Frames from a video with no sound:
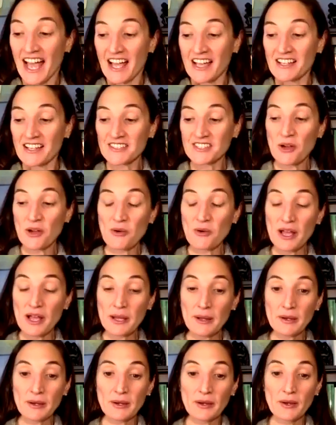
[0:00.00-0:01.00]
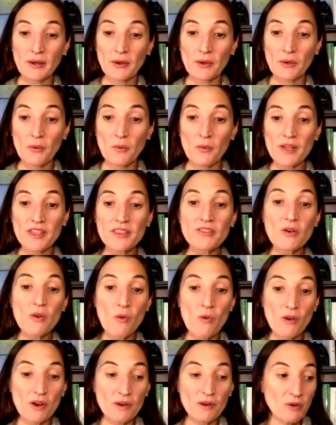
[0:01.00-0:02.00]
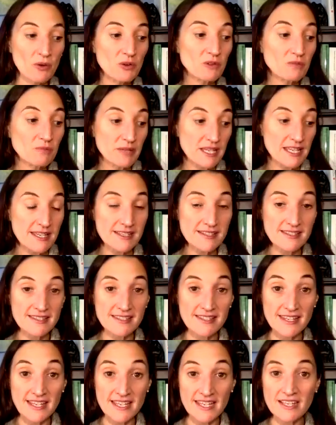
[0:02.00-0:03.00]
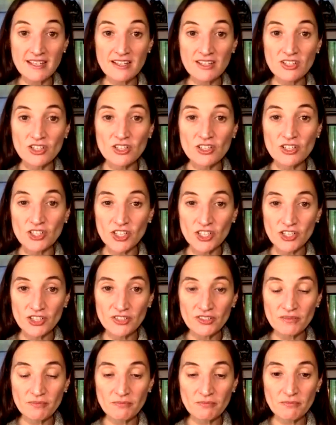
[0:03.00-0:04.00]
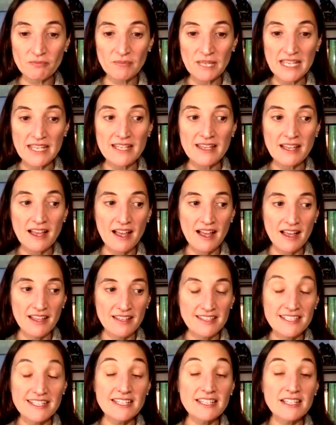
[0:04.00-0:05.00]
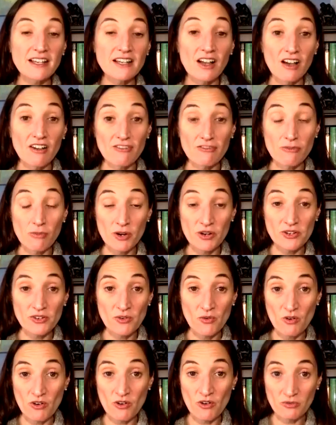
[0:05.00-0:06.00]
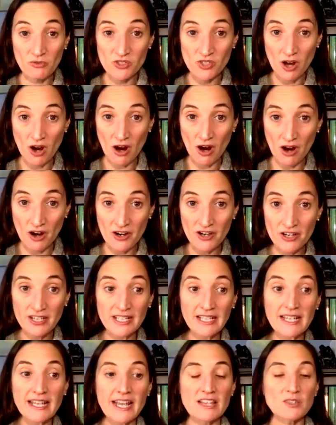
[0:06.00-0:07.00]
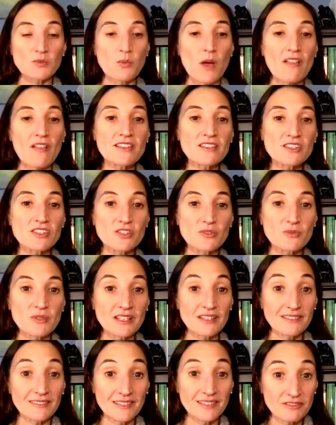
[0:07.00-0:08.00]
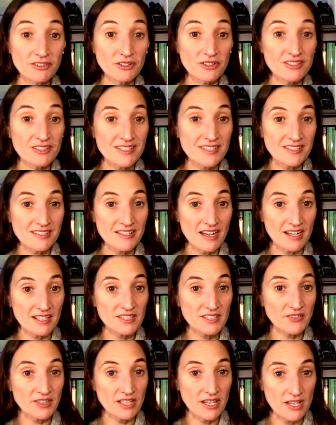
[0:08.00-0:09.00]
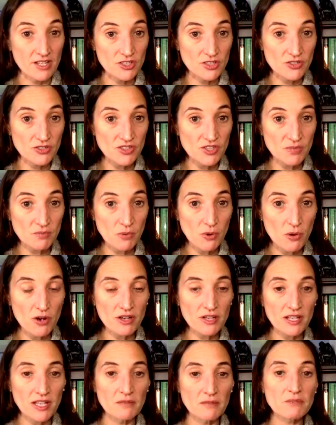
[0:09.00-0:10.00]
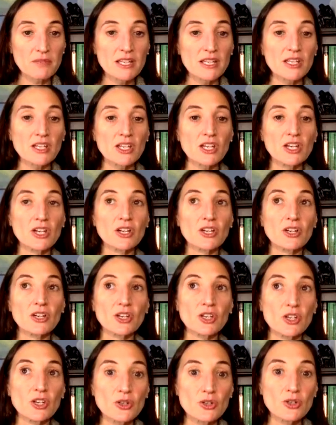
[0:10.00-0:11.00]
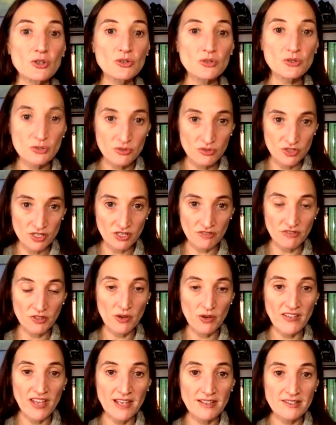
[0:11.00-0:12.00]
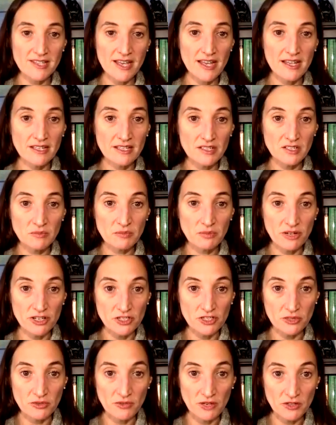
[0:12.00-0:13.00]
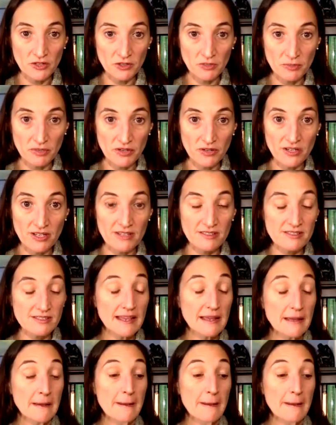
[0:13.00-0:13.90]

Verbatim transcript: So with the hormonal piece, getting a good p- idea of where your hormones are, as well as doing liver and detoxification support, can be huge if you have anxiety and depression around your periods.